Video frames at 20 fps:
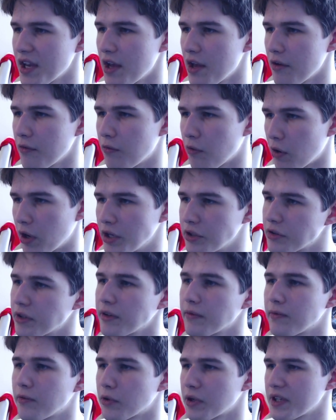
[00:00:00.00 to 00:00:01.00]

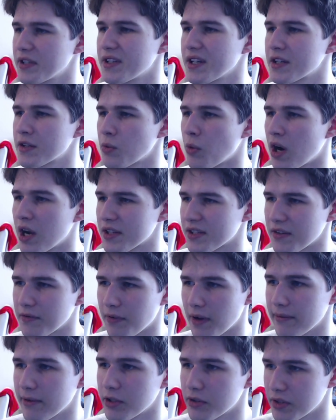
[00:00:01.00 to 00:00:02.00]
446 watts, and
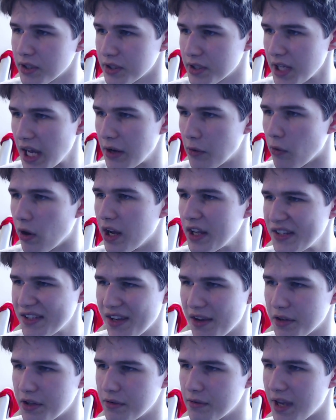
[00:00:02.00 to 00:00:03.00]
510 watts,
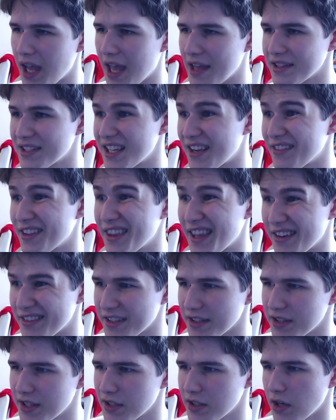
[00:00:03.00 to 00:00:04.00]
you get
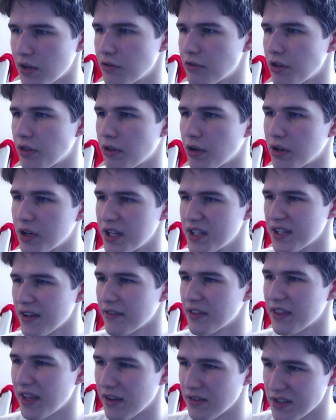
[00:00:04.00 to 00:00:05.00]
7,630,
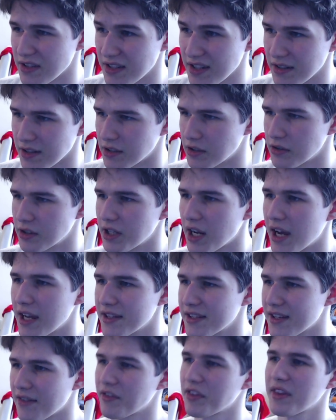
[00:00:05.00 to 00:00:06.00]
7,609,
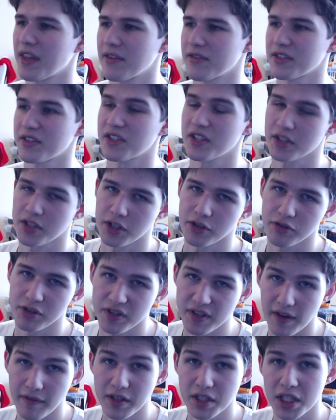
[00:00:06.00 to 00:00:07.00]

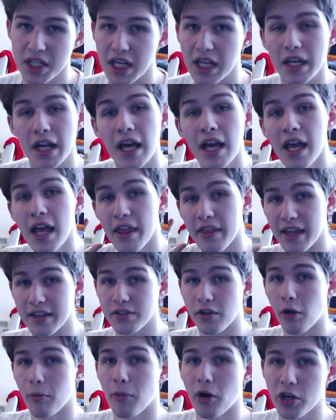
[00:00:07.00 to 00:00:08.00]
7,617. That's
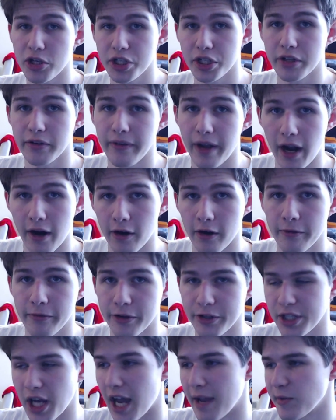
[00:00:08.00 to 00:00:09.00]
all margin of error
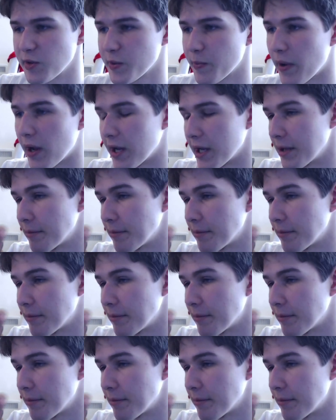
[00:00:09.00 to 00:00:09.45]
for Time Spy.